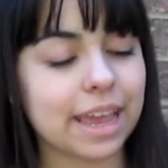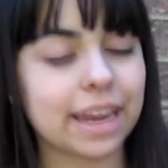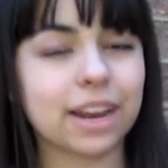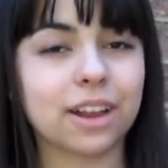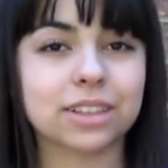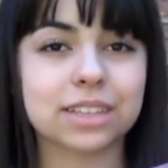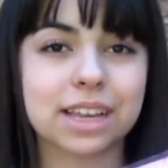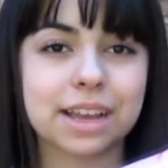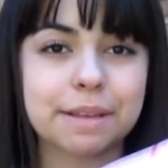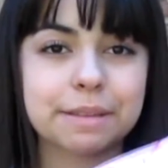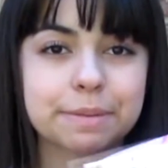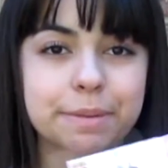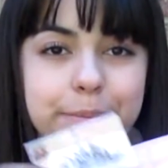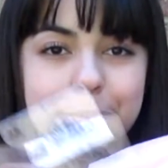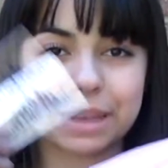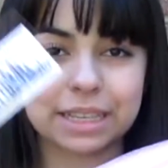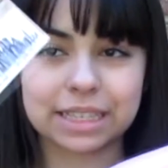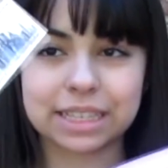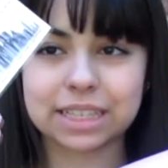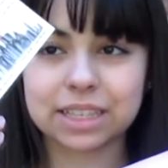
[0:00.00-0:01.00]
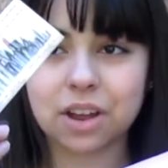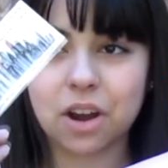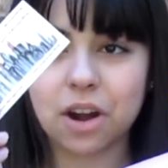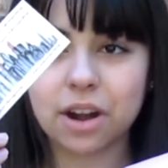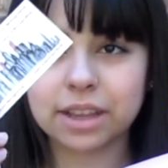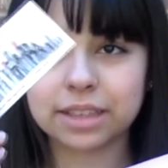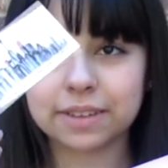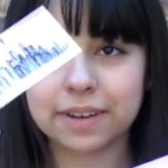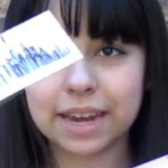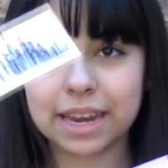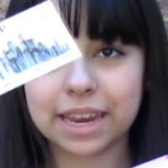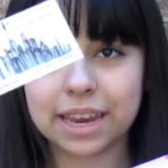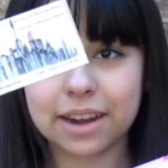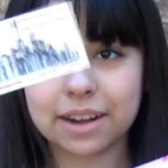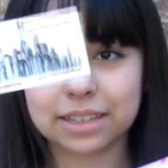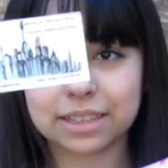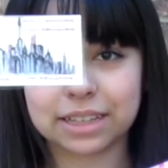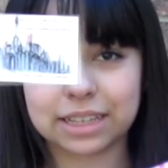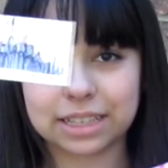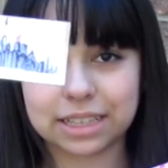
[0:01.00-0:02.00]
And it also comes with business cards right here.
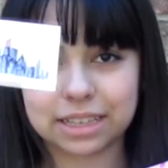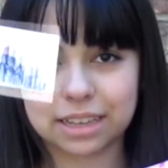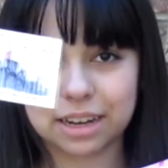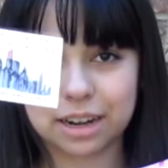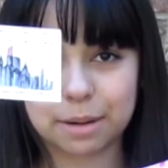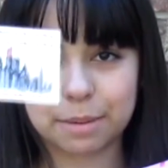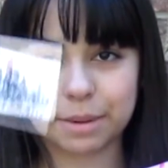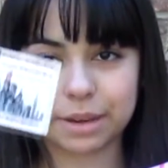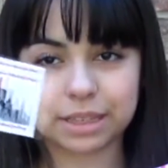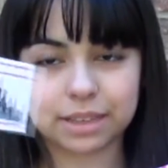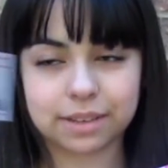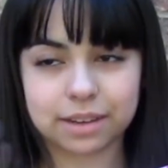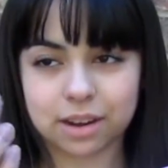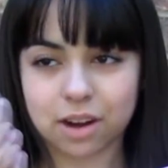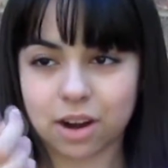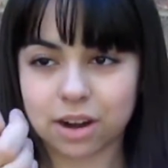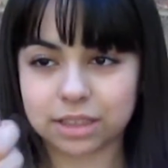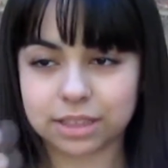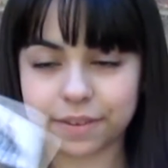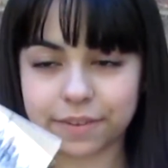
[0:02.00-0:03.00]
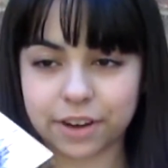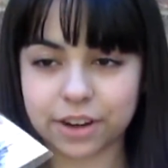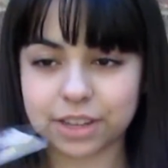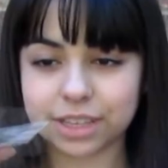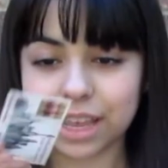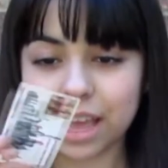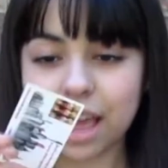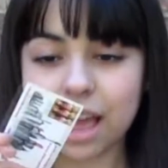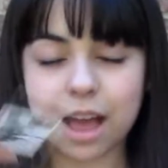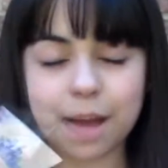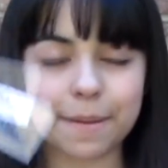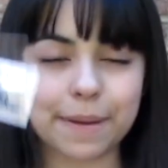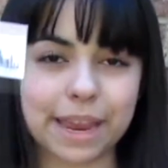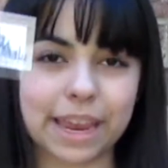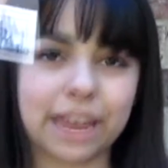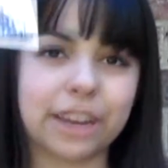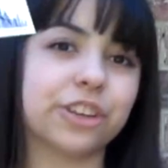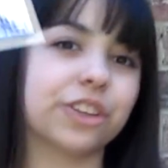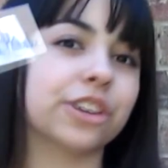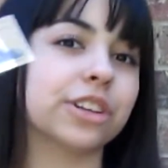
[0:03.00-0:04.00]
So this is another business card of hers. I'm gonna
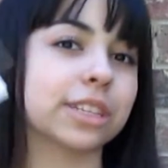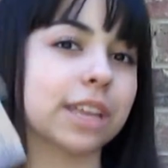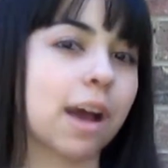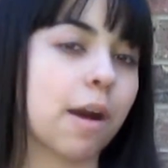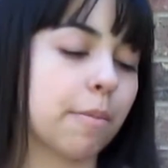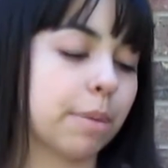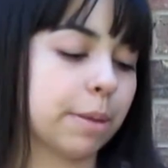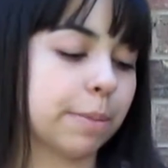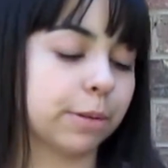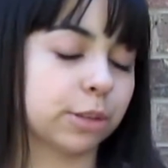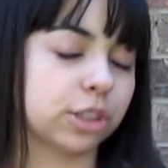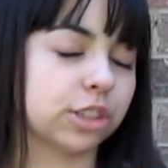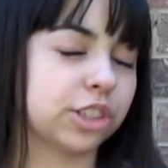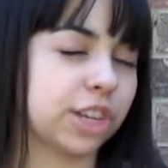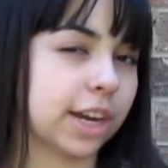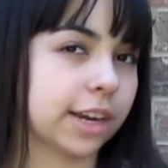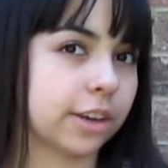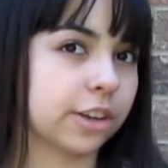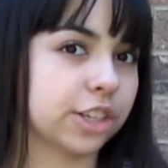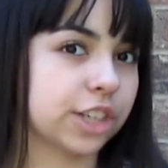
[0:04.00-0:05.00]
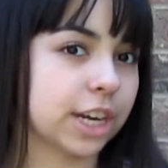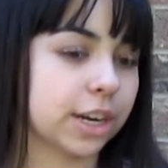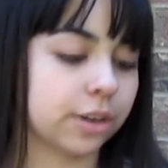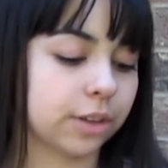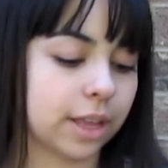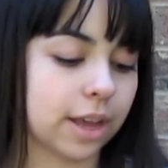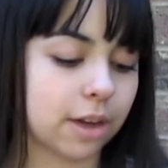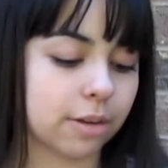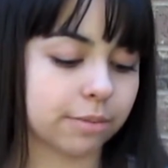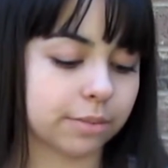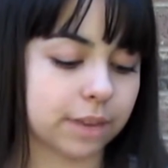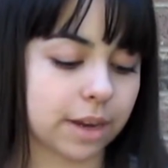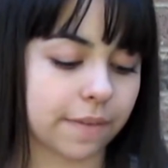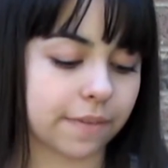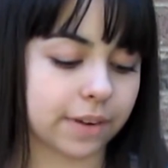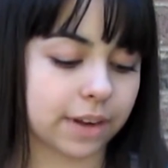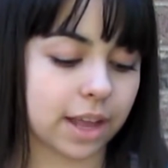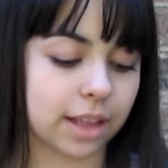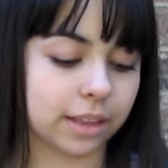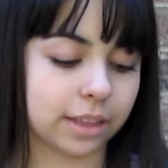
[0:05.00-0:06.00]
hand yours out. People should check your channel out,
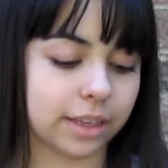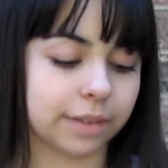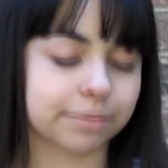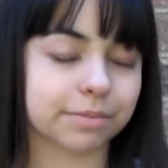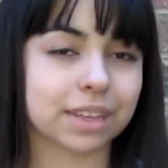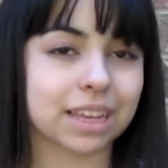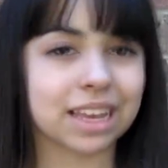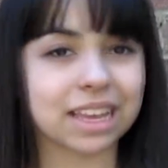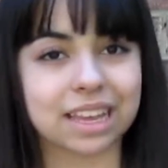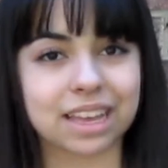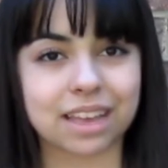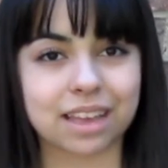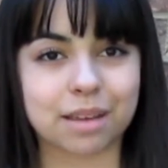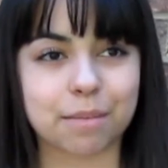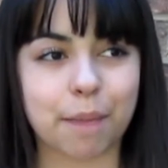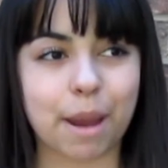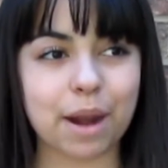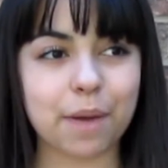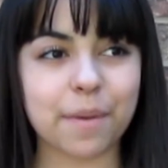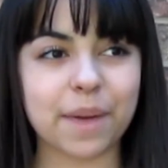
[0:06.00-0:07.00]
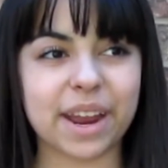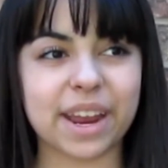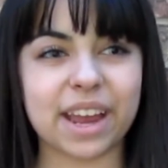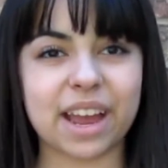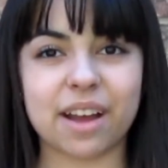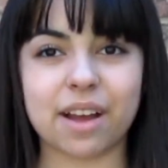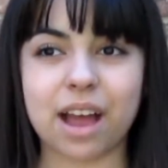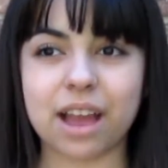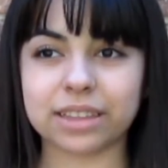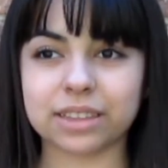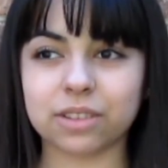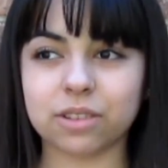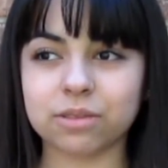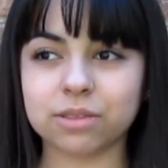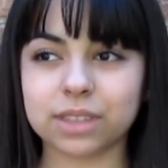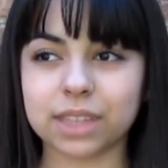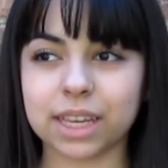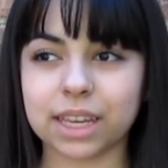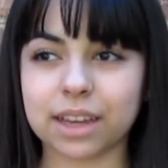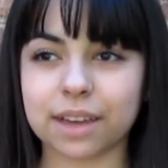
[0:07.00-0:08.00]
definitely. By the way, I
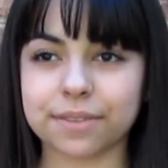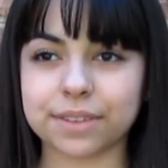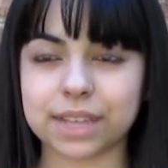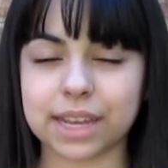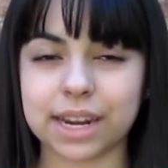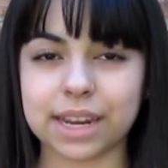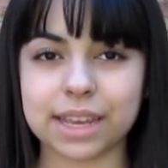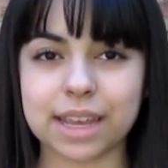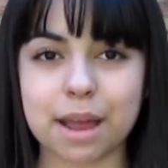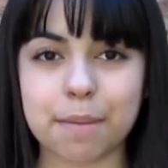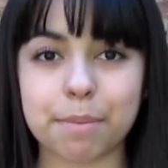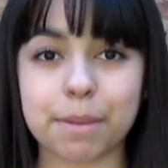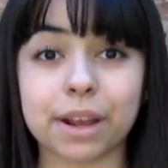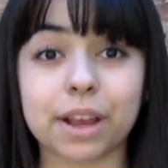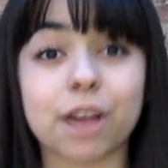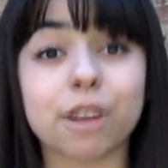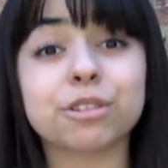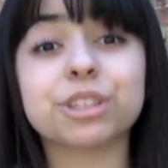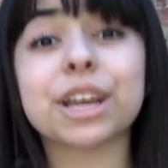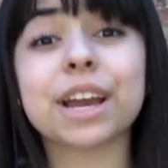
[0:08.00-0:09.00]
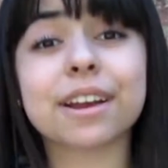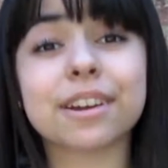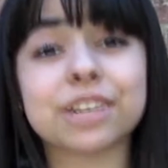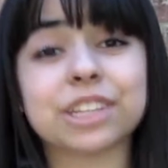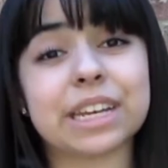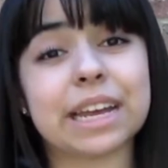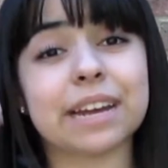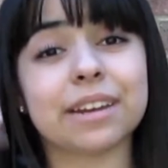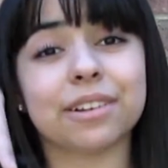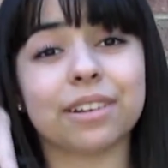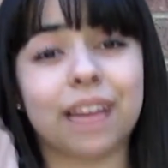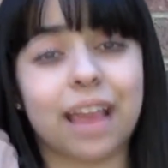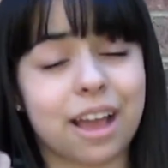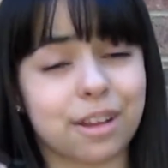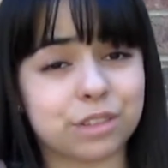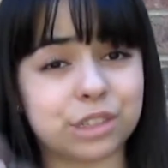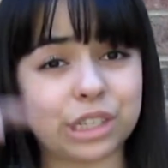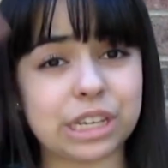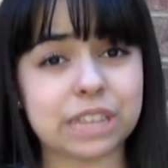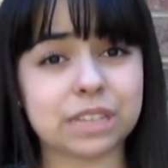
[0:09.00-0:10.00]
don't think I've said it yet, but go check her channel
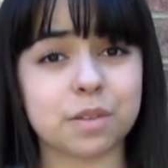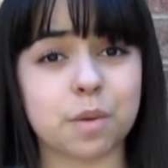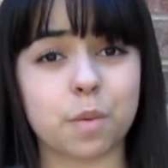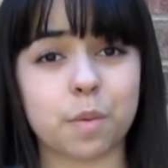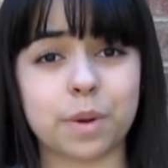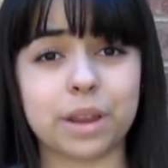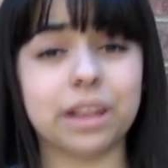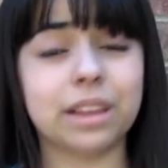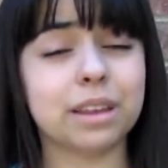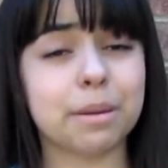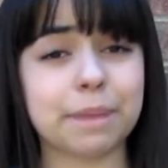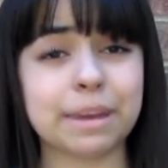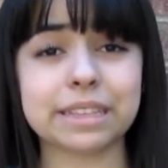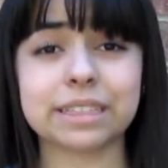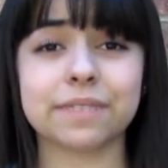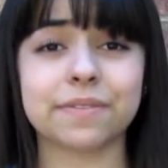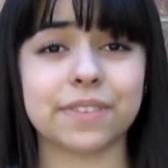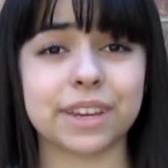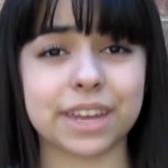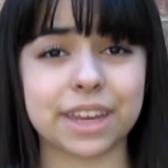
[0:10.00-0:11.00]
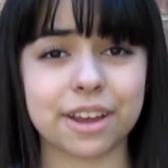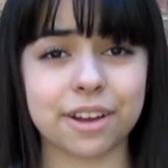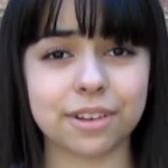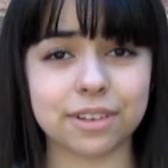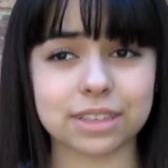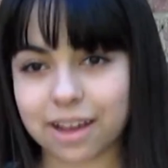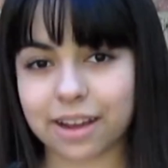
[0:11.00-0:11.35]
out. She has a really amazing videos.